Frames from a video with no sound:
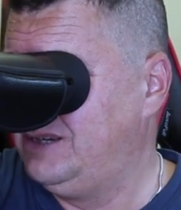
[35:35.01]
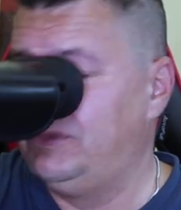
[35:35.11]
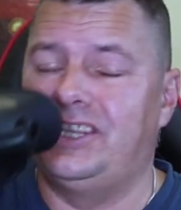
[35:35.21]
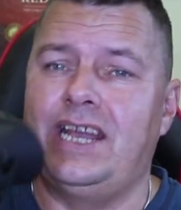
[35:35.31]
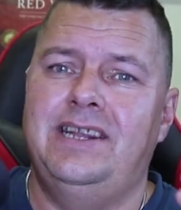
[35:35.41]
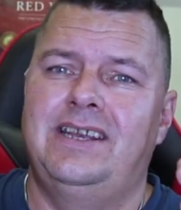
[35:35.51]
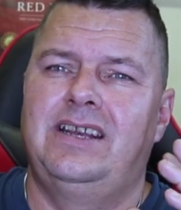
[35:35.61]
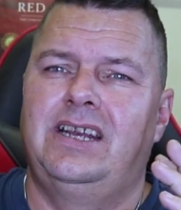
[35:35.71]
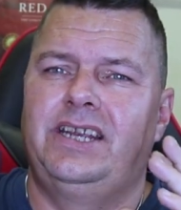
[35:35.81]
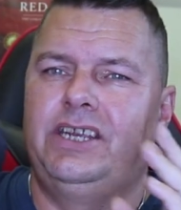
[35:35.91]
But then
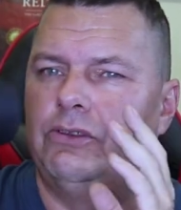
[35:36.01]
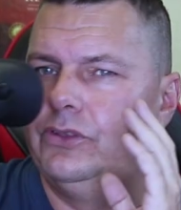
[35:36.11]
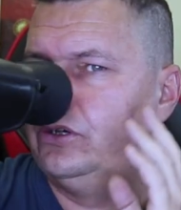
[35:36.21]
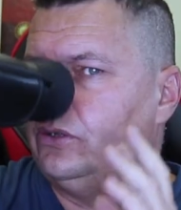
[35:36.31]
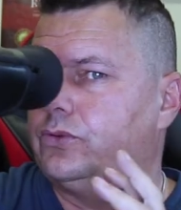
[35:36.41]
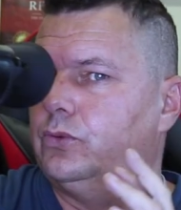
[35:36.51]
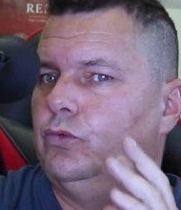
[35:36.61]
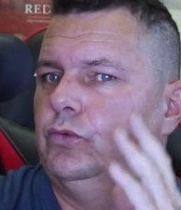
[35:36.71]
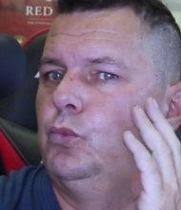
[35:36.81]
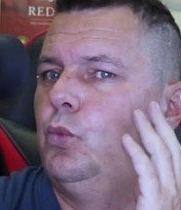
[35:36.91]
you're not
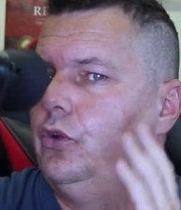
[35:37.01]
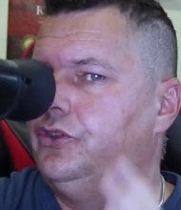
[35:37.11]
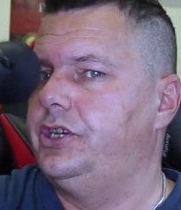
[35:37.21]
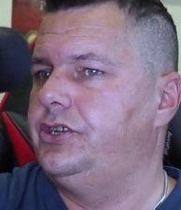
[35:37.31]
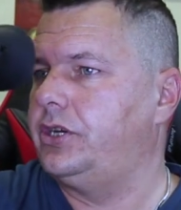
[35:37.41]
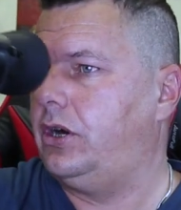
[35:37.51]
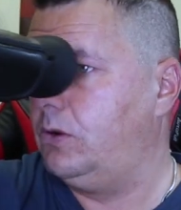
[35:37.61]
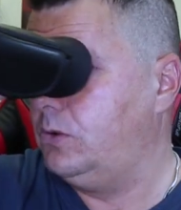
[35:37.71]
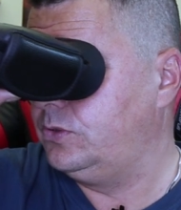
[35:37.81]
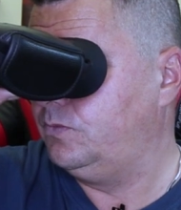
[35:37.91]
wanting to
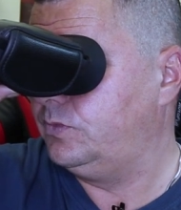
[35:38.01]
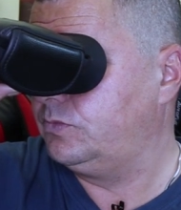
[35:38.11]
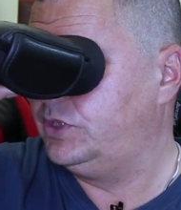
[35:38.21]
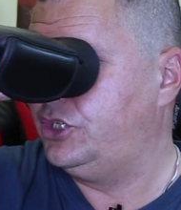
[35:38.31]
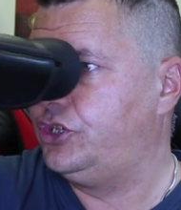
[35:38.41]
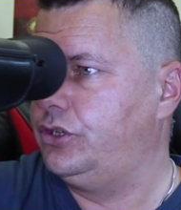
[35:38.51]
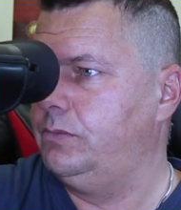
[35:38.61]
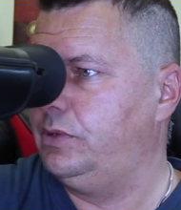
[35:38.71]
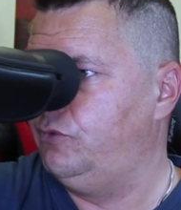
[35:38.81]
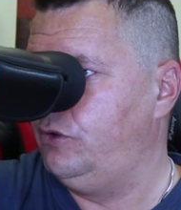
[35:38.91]
hold them. You
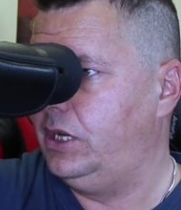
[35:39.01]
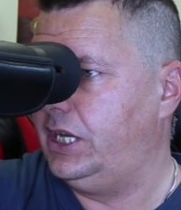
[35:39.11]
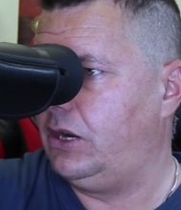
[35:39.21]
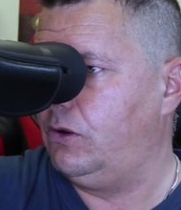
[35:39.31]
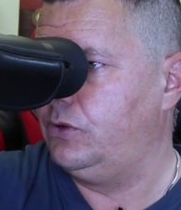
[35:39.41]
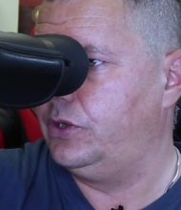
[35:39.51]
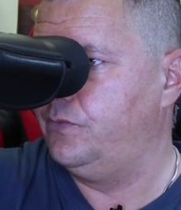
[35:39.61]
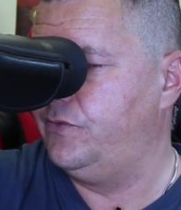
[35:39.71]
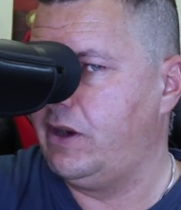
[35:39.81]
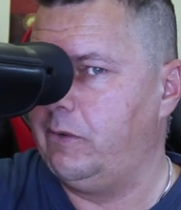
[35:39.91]
shouldn't be really holding
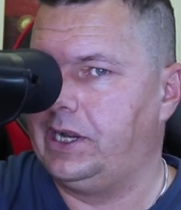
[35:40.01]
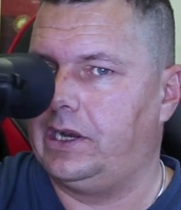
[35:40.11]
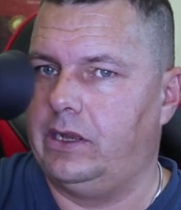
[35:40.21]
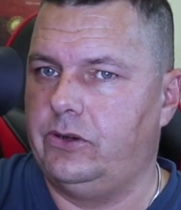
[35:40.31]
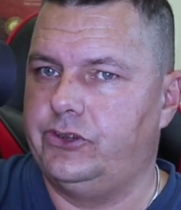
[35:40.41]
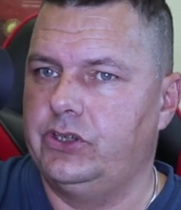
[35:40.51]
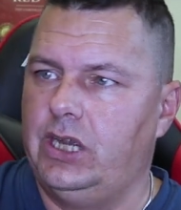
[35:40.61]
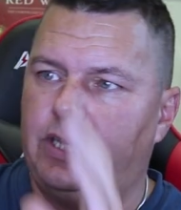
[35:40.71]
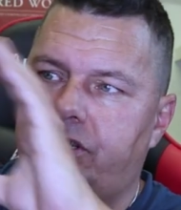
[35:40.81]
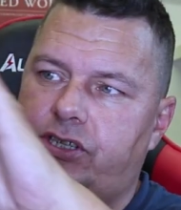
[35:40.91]
them very close.
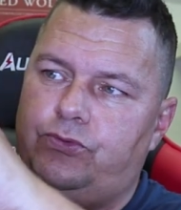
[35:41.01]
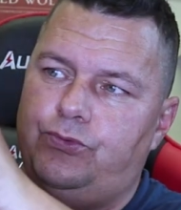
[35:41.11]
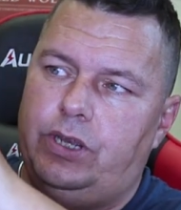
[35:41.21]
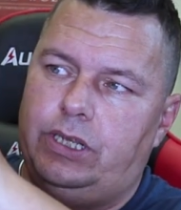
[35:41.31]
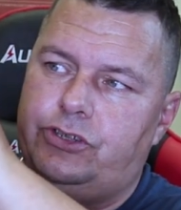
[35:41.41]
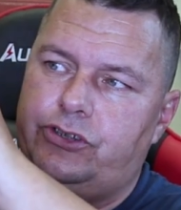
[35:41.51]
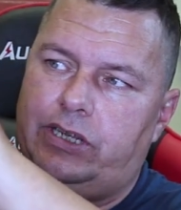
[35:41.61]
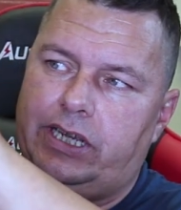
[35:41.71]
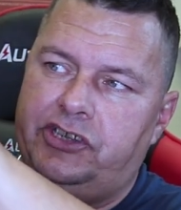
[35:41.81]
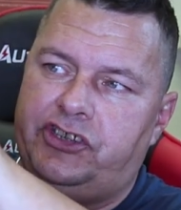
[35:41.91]
This is really just
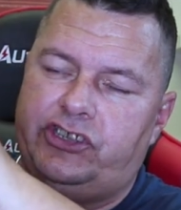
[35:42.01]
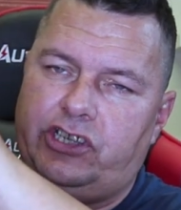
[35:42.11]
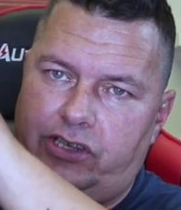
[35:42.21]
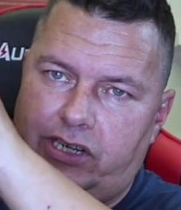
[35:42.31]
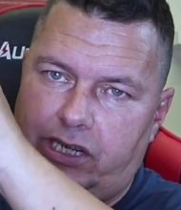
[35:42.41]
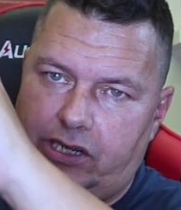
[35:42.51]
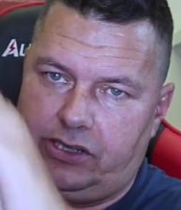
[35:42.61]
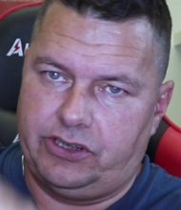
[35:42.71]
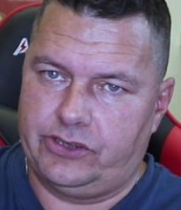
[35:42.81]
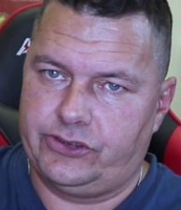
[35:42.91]
like a sun
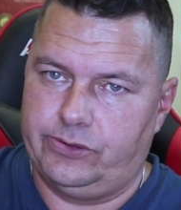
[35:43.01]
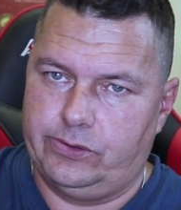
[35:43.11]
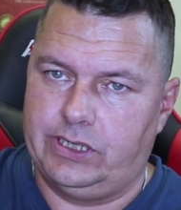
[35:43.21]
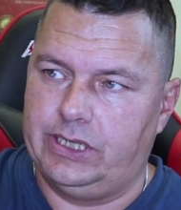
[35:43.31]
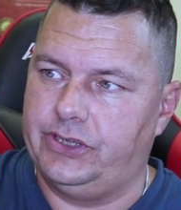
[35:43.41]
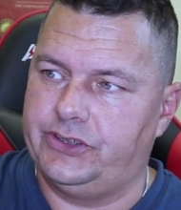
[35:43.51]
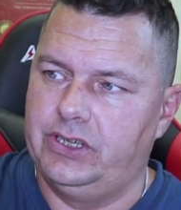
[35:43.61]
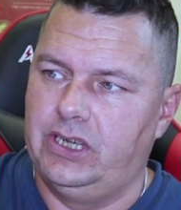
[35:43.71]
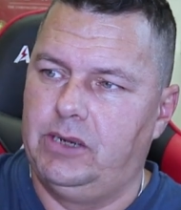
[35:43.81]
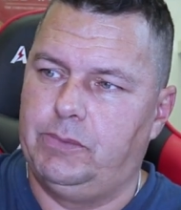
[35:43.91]
guard, that's all it is.
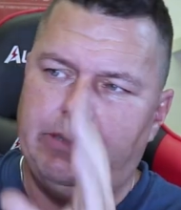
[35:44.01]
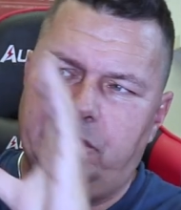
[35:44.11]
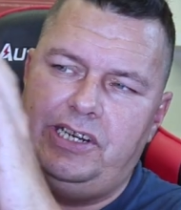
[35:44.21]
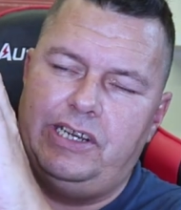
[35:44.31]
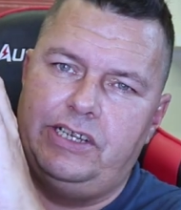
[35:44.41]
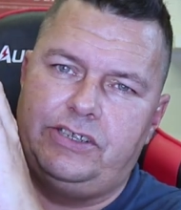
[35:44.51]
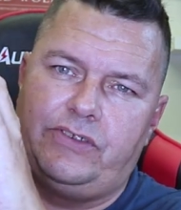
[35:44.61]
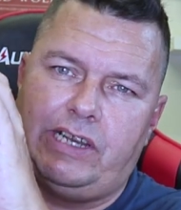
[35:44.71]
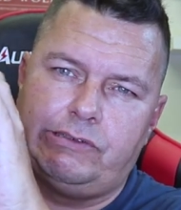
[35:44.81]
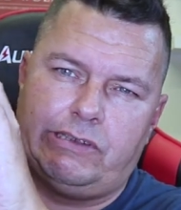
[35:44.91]
But it'd be nice
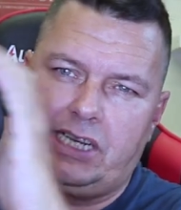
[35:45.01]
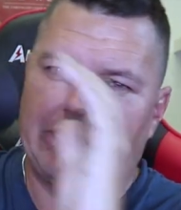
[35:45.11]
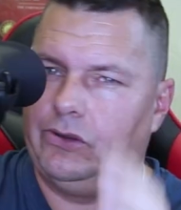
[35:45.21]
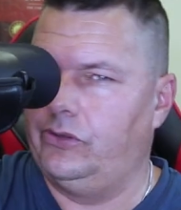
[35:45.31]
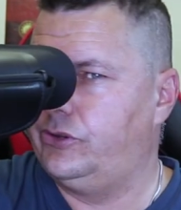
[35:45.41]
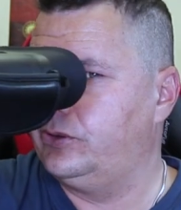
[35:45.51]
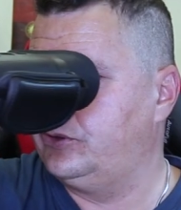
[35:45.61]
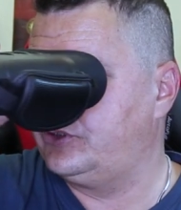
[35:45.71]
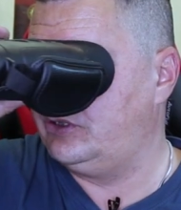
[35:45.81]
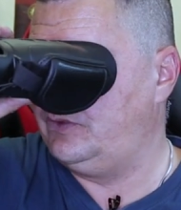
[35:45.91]
if that was like
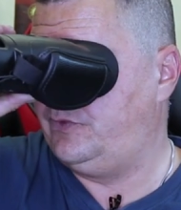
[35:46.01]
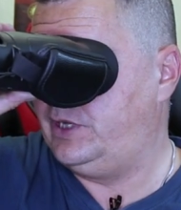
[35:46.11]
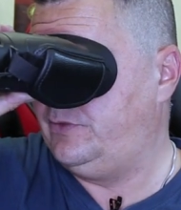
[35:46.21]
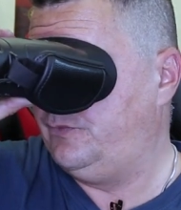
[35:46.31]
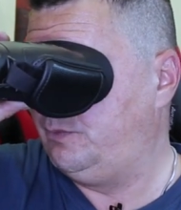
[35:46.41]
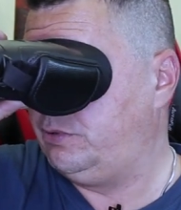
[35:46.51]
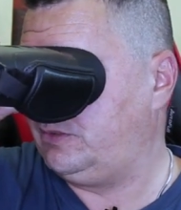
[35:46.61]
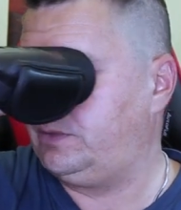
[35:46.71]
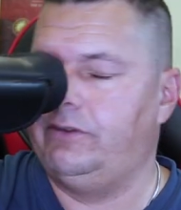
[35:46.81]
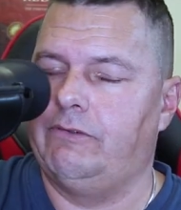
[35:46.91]
contoured so it fit
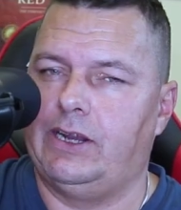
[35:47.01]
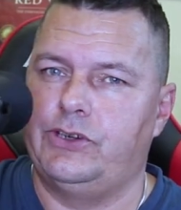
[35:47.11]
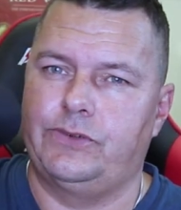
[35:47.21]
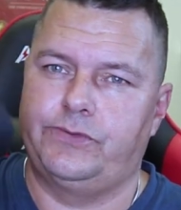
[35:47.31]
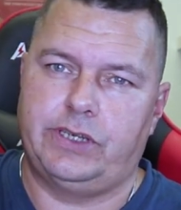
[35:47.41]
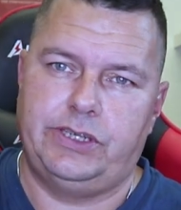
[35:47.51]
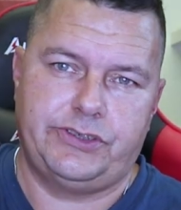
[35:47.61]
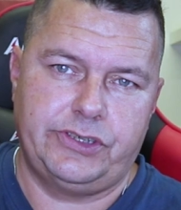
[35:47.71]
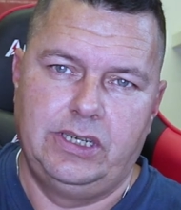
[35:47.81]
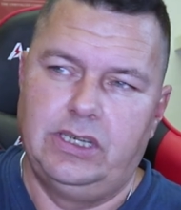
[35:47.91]
properly around your
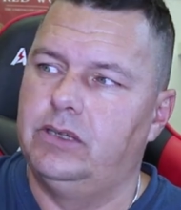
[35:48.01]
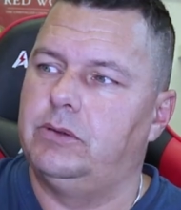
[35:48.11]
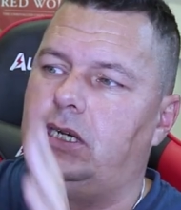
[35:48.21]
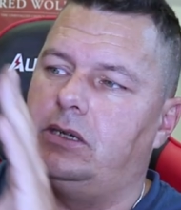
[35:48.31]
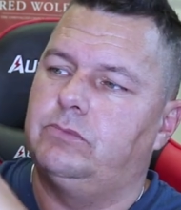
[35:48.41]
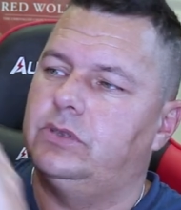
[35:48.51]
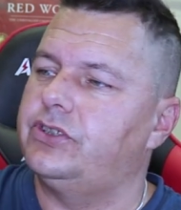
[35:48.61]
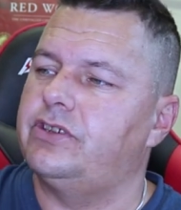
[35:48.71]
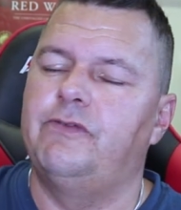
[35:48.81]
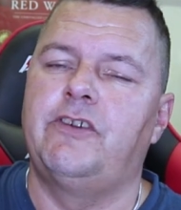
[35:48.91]
face.
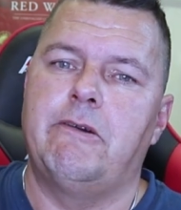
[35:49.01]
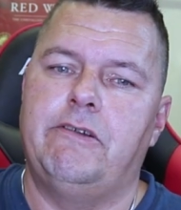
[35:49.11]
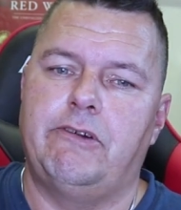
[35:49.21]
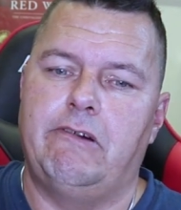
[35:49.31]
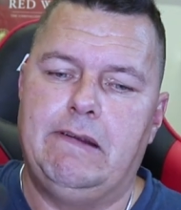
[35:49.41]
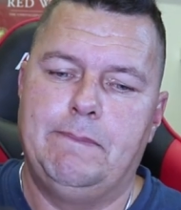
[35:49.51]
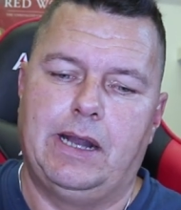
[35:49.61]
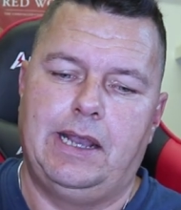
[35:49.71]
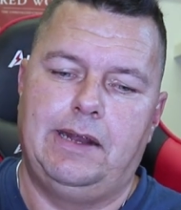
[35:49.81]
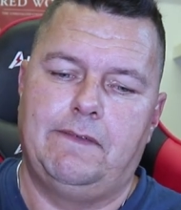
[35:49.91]
That's a very, very
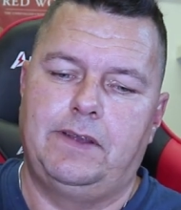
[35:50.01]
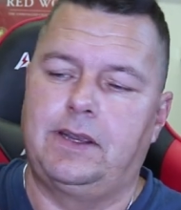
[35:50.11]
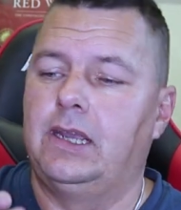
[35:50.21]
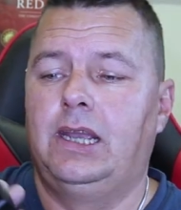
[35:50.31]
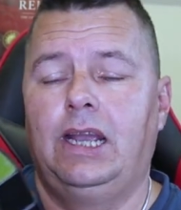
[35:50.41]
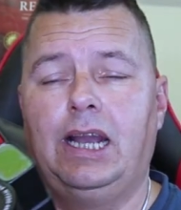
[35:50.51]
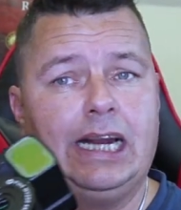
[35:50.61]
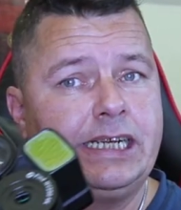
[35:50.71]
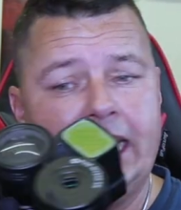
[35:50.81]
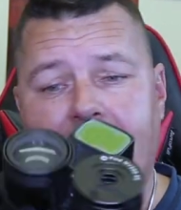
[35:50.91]
minor thing.
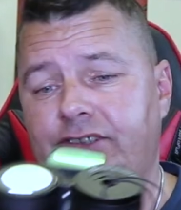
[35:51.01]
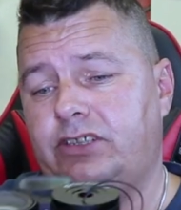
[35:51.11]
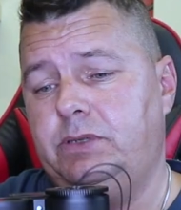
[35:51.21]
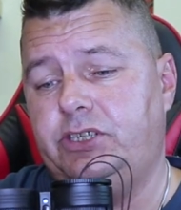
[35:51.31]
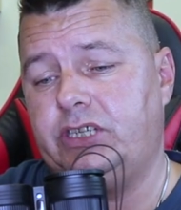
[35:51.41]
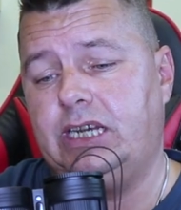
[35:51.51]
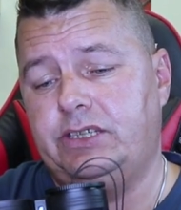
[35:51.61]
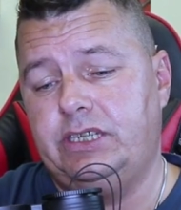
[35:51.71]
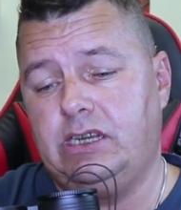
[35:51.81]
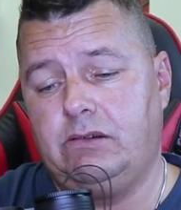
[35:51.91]
And it has to be
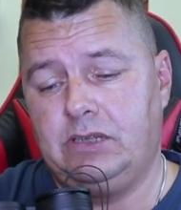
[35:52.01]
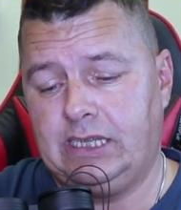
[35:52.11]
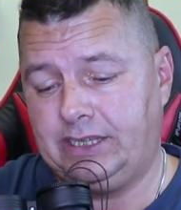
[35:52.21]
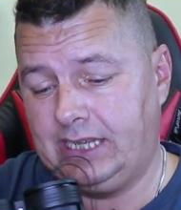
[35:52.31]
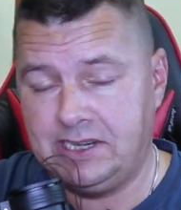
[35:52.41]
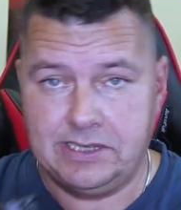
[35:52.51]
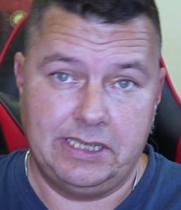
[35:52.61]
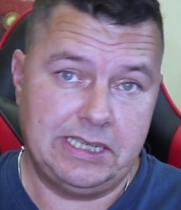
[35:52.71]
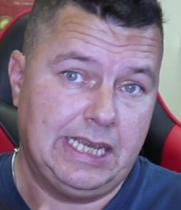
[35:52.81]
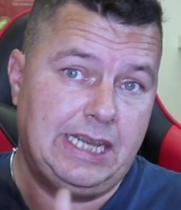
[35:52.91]
said, you know, at the end of
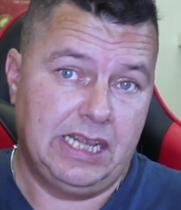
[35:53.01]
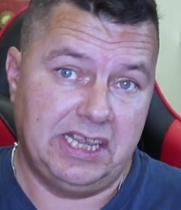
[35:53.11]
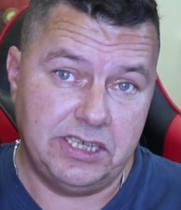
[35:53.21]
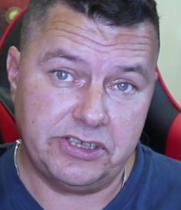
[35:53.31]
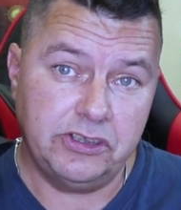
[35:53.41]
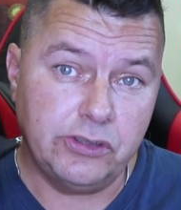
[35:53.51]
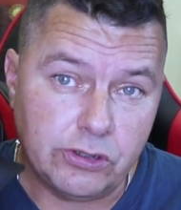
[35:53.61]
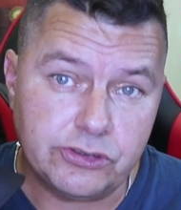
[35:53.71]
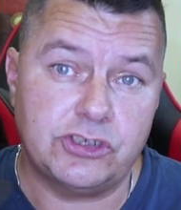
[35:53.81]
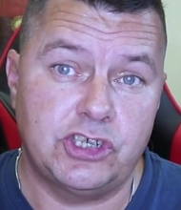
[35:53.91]
the day, these are
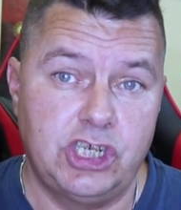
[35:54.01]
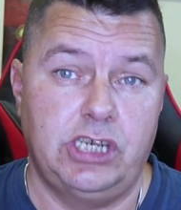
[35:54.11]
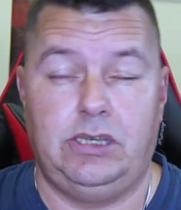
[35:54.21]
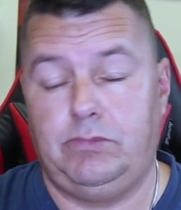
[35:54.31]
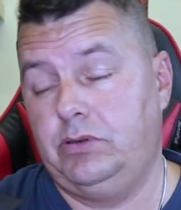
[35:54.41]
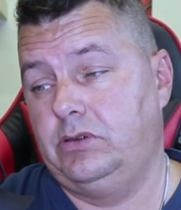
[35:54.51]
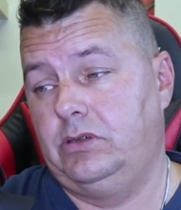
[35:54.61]
not cheap.